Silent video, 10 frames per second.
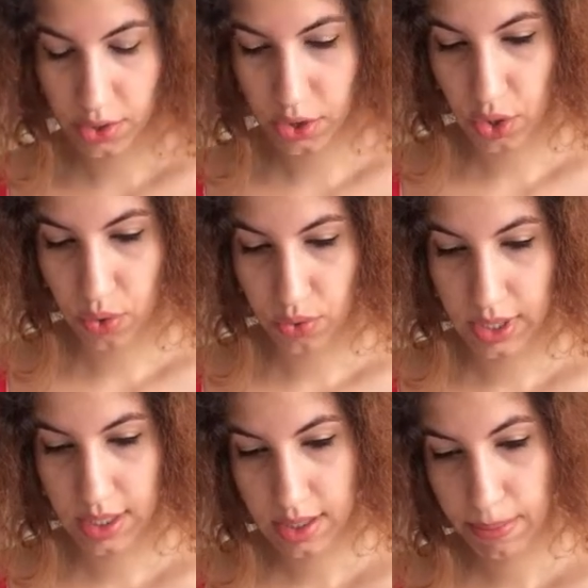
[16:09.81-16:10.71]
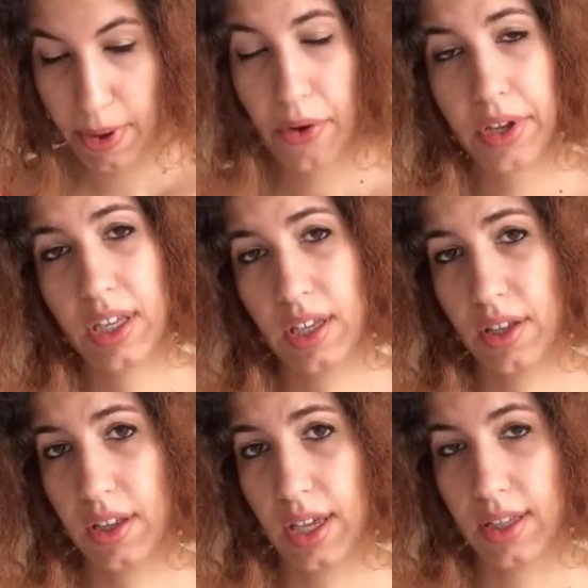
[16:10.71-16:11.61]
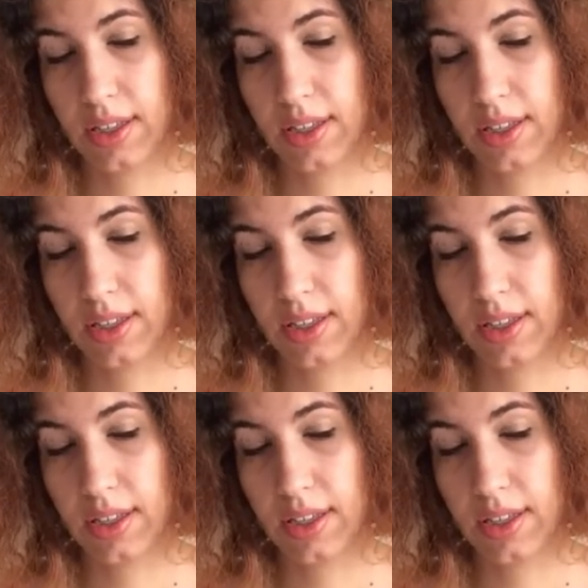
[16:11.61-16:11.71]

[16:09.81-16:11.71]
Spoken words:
So this is about healing.